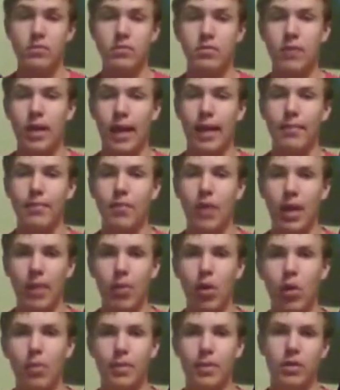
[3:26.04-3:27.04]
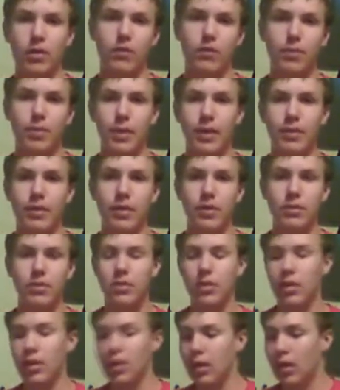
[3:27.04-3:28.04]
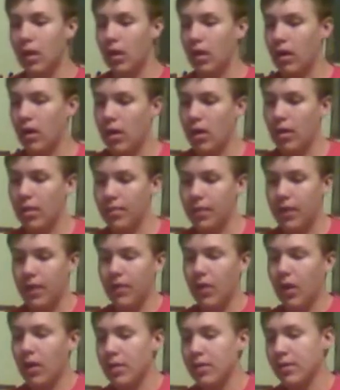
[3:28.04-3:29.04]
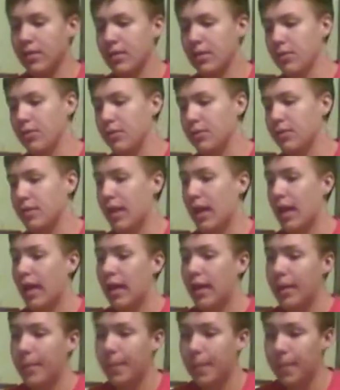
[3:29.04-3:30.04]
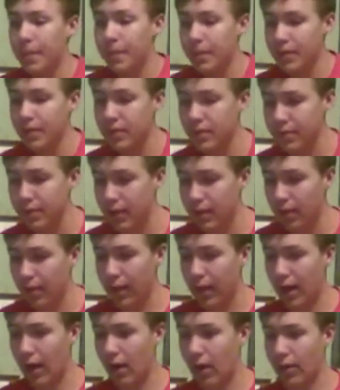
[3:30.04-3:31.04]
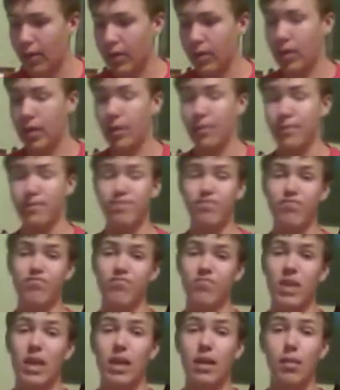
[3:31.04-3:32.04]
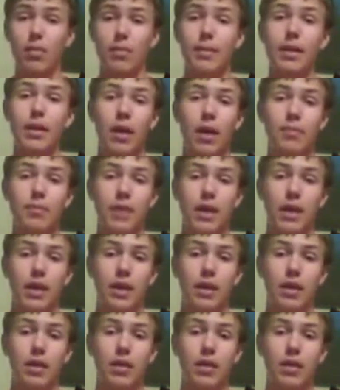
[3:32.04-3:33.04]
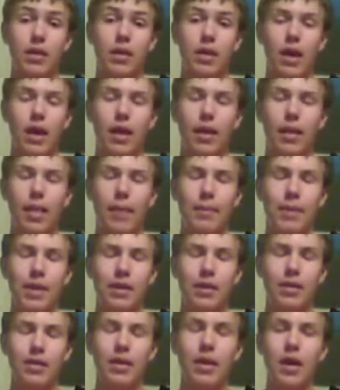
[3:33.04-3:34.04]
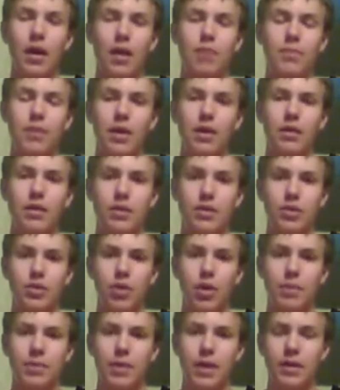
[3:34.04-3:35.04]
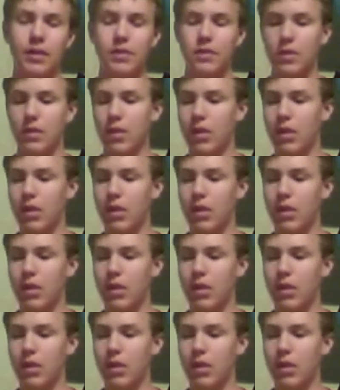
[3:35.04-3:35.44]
I'm hoping you've played those. They've also said something about it'll be updated. Updated in 2 updates.